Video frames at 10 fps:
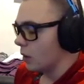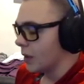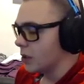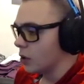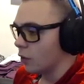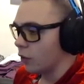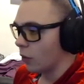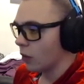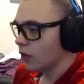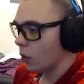All right, so
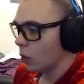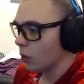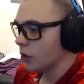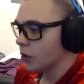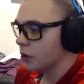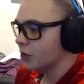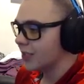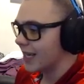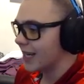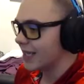4th quarter, new
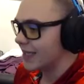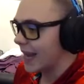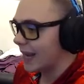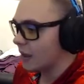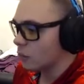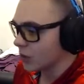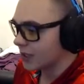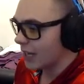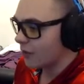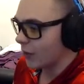set of downs.
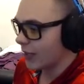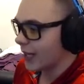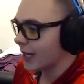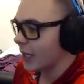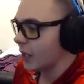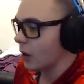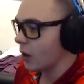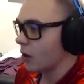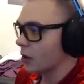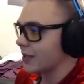We'll see if we can get any
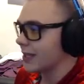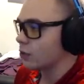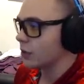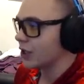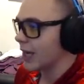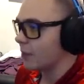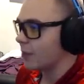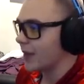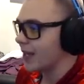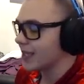yards as
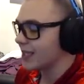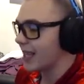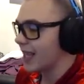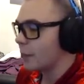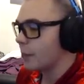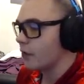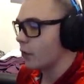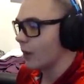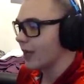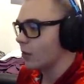Rashad Penny is hit
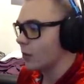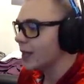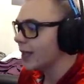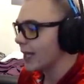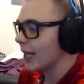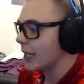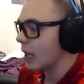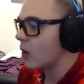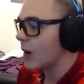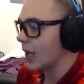before it can really
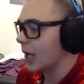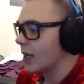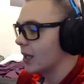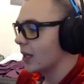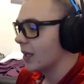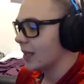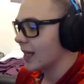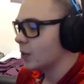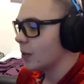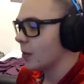get going.
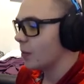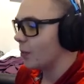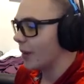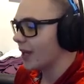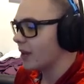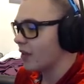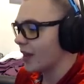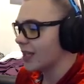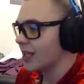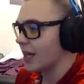And that's been a big
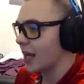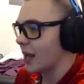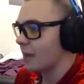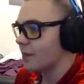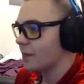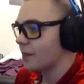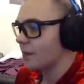thing today.